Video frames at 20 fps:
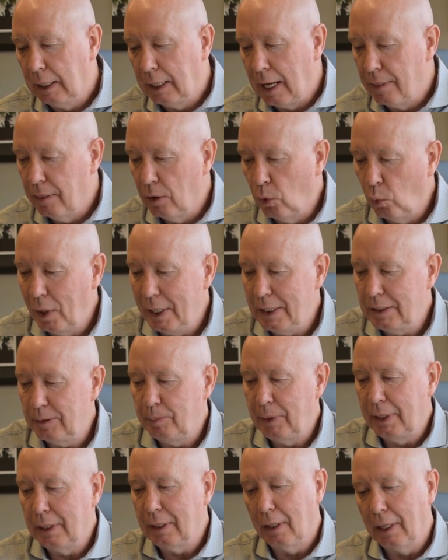Can the
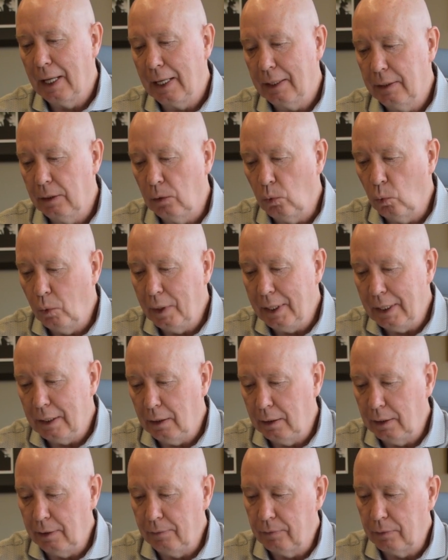waste be collected
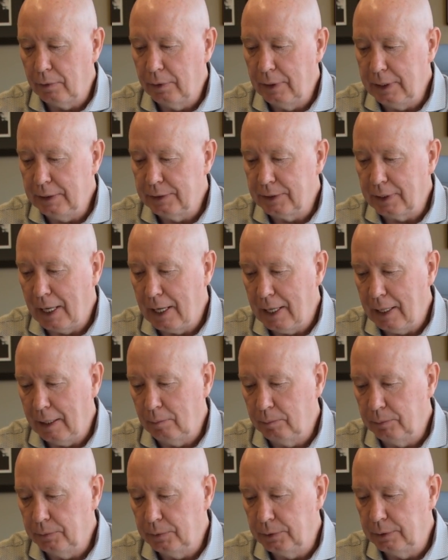weekly for these
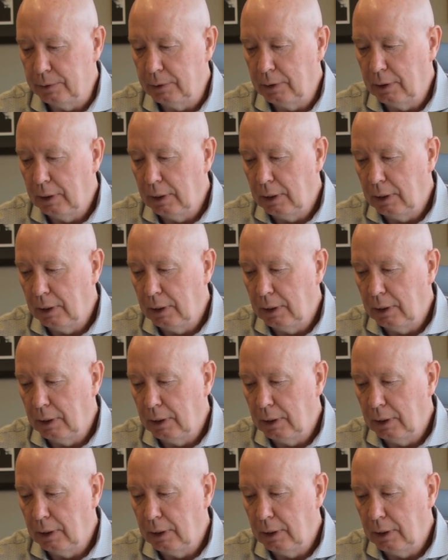times